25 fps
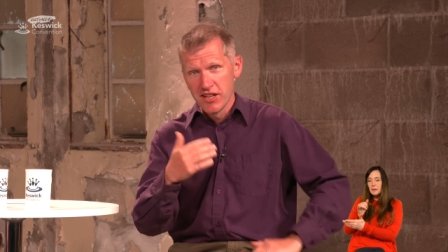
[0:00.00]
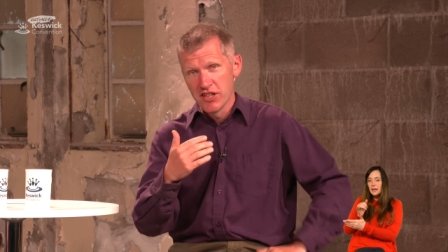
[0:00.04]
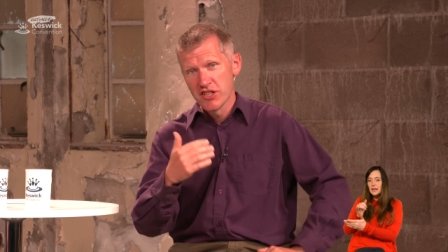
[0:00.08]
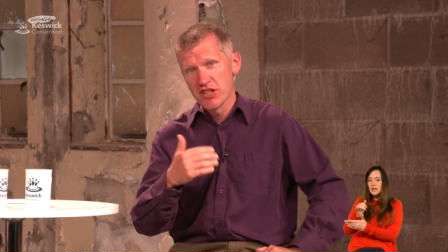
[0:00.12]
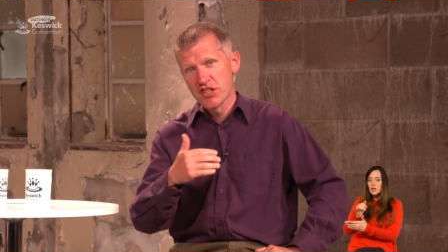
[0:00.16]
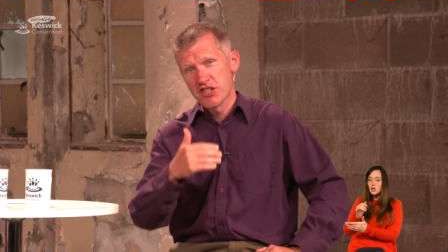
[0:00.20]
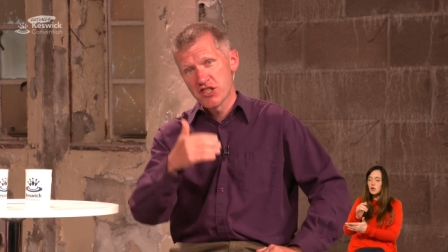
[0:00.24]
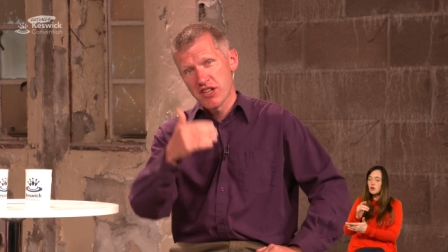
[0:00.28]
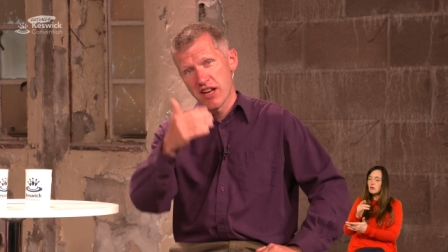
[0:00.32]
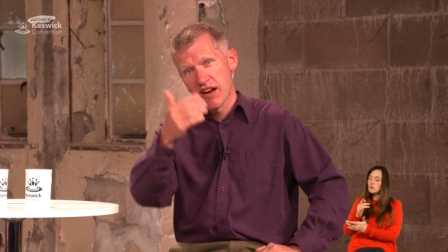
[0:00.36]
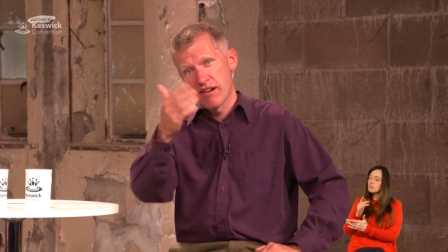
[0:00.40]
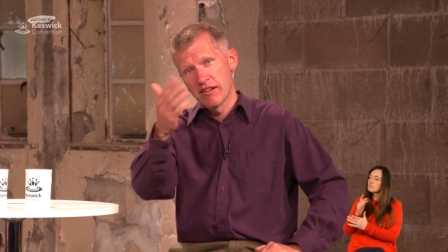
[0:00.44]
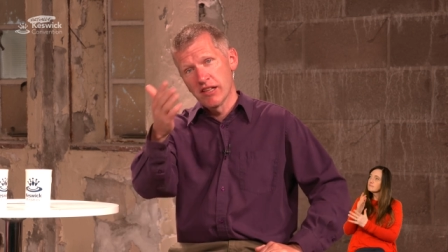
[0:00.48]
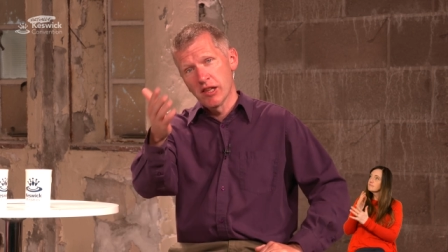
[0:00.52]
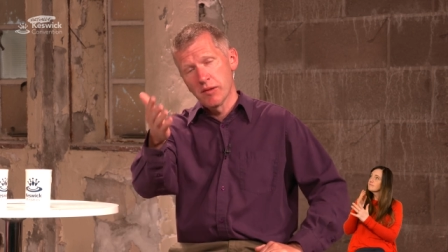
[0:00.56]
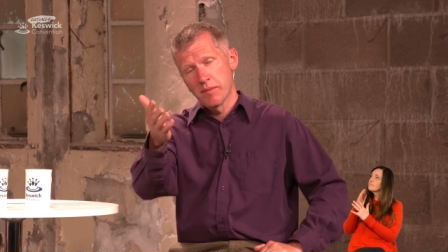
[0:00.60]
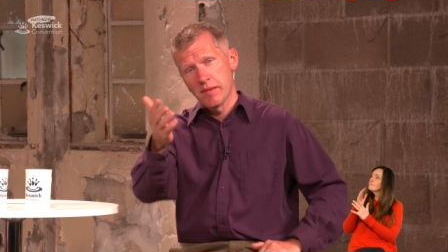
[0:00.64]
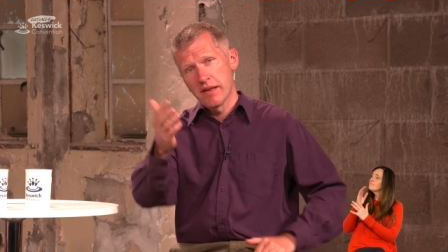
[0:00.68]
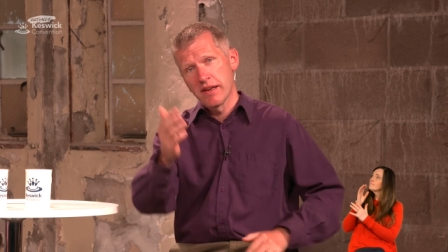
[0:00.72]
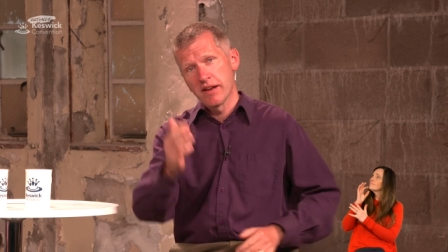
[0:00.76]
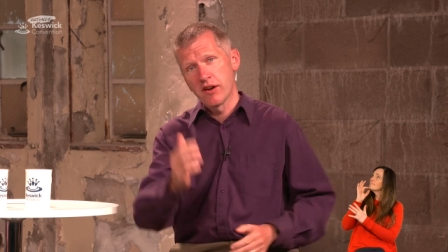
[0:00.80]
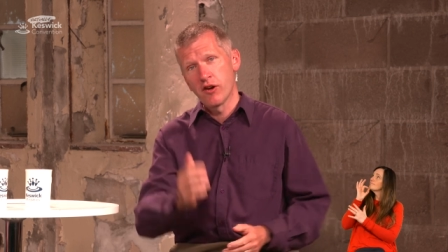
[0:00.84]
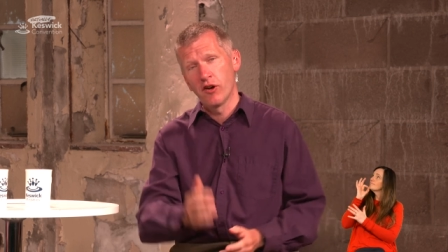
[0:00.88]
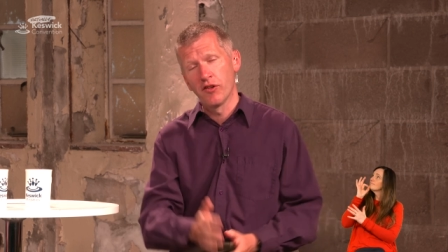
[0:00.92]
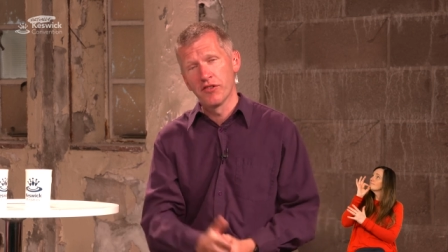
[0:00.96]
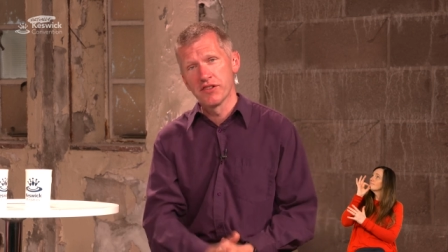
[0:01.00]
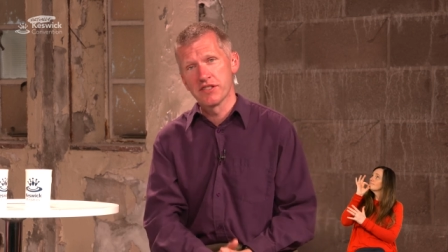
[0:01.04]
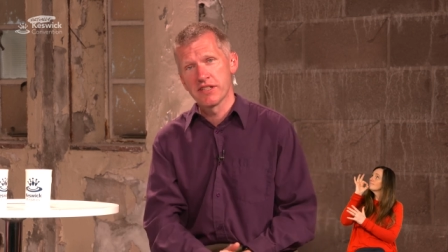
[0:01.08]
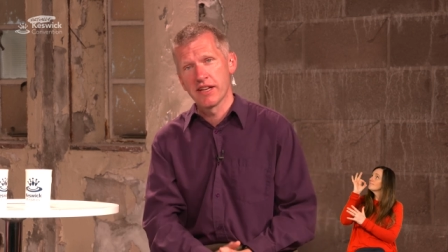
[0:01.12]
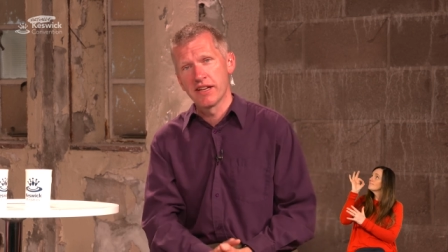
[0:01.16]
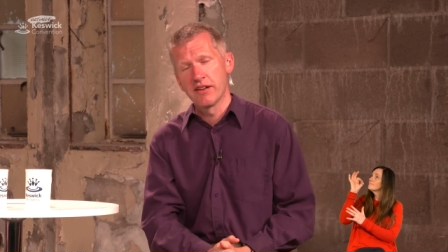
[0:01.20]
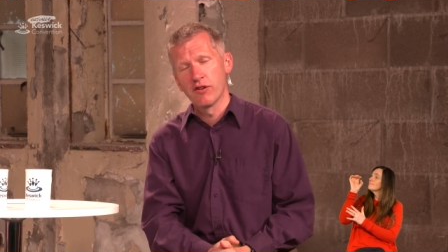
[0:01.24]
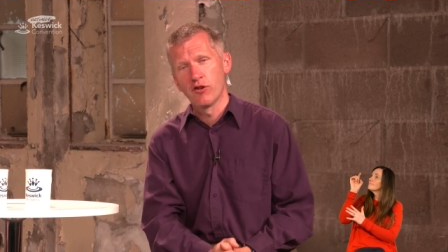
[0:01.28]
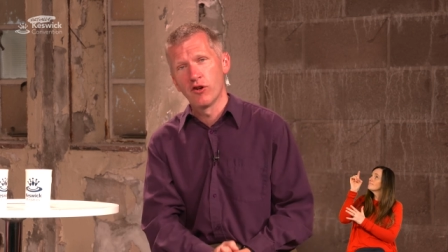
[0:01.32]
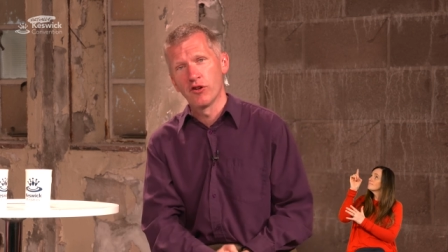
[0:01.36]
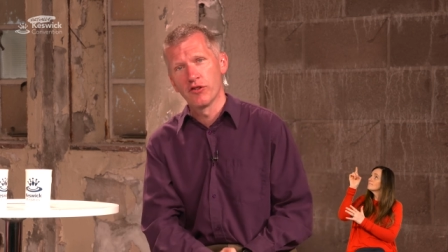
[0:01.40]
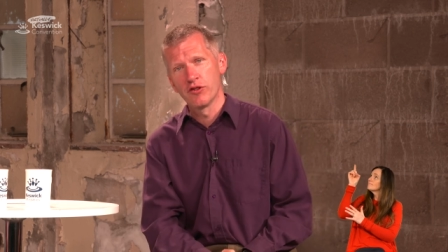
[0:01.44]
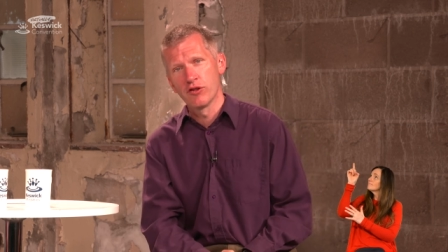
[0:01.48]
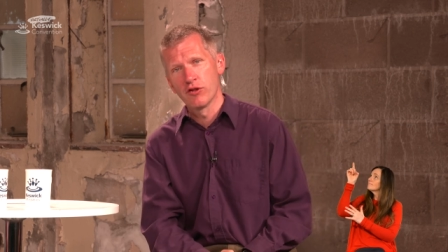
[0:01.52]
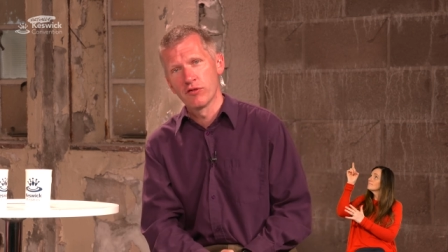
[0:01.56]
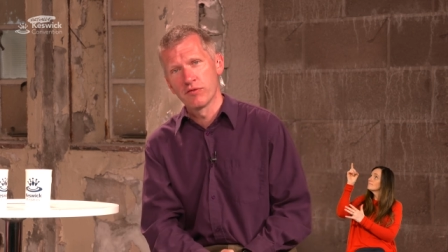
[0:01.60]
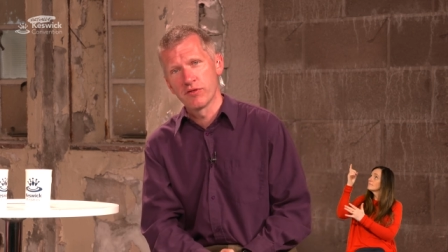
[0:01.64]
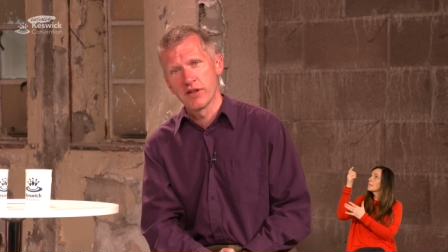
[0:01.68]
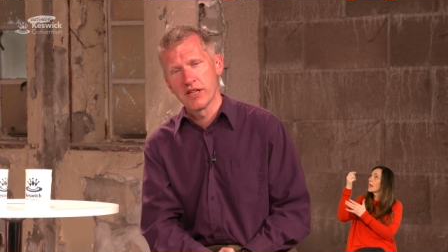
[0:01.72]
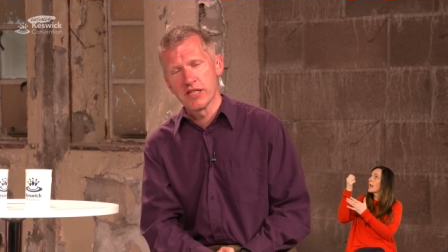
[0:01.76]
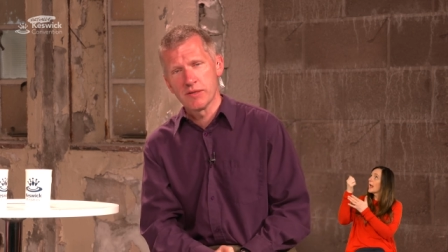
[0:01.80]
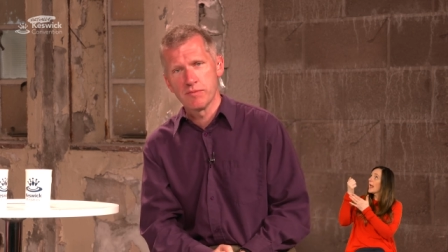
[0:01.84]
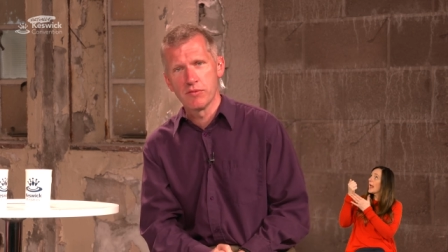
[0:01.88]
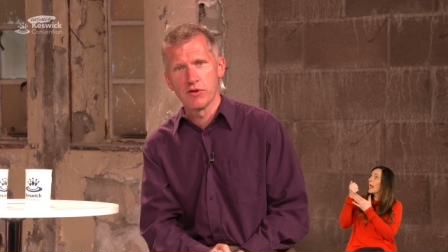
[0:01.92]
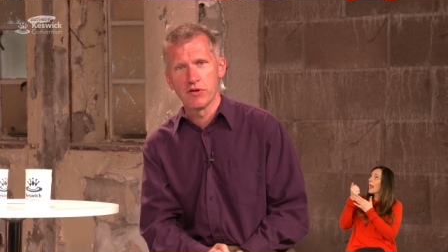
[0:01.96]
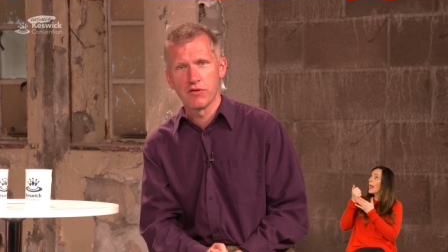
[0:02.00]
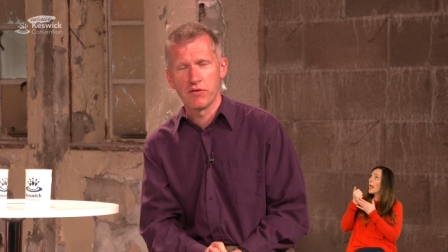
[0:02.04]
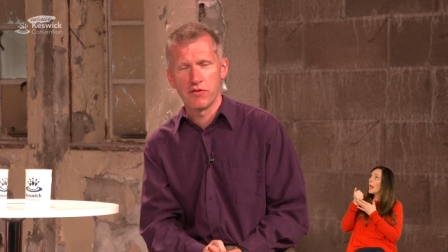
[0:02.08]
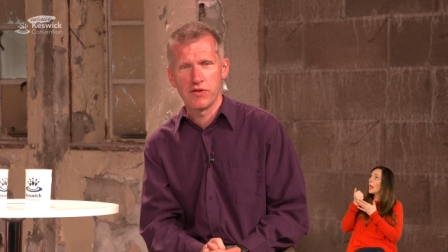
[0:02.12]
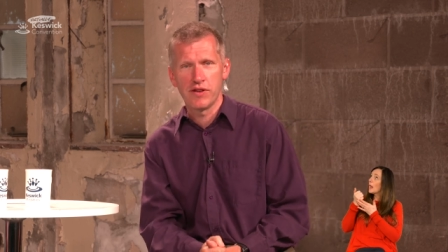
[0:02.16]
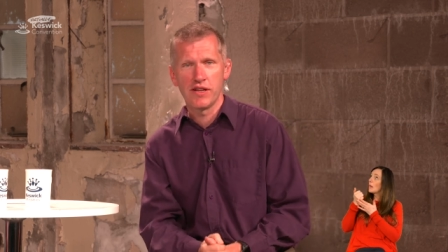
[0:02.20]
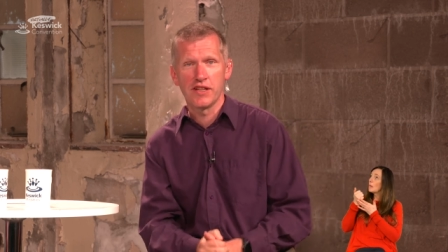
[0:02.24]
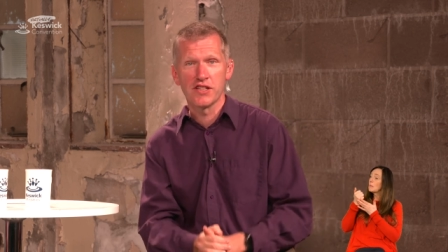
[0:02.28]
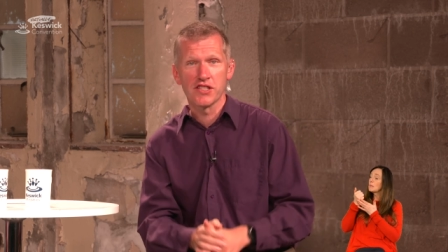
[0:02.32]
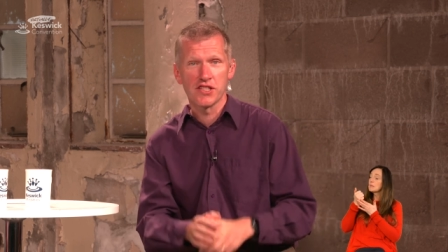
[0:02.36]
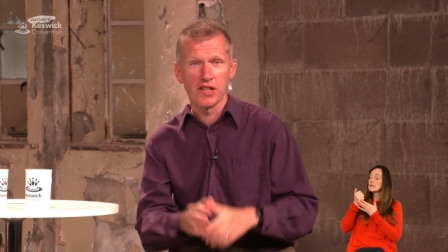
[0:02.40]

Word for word: to share a little bit of content on your Facebook feed.